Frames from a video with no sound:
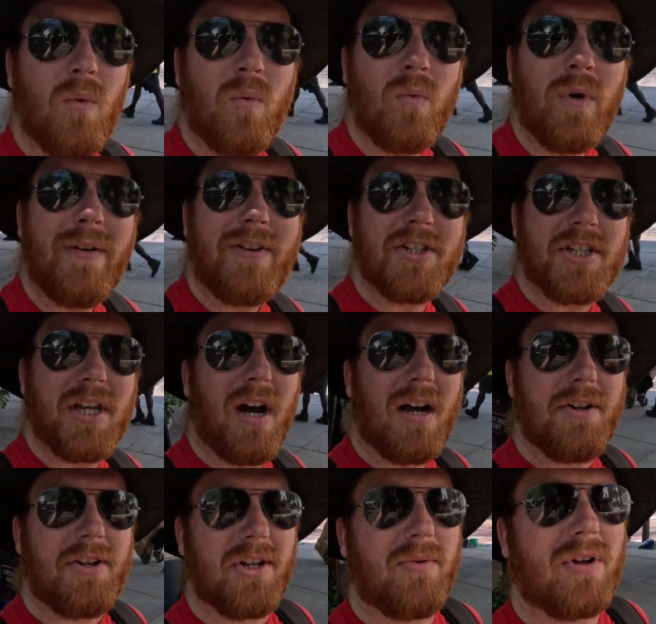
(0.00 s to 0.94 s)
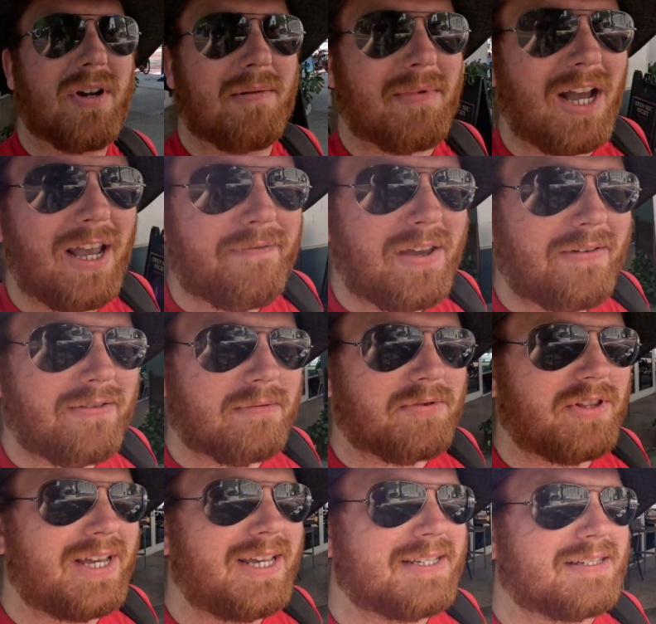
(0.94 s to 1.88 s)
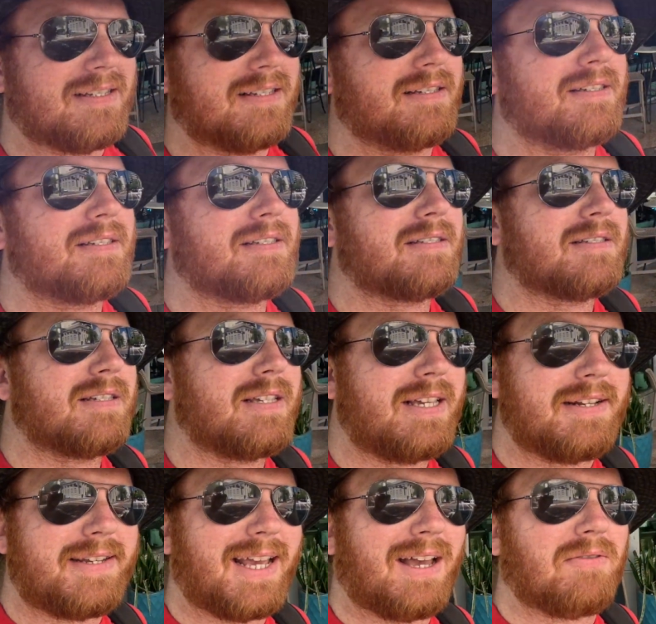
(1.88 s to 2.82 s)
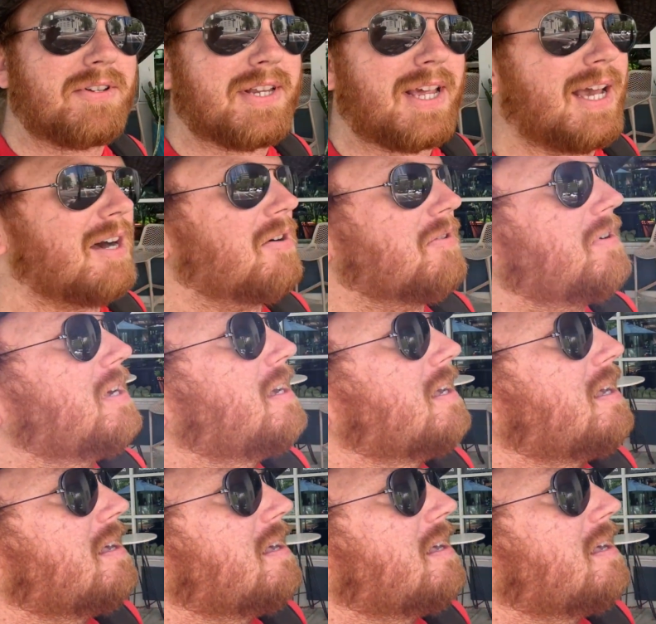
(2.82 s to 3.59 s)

We've just gotten to one of my favorite places in downtown.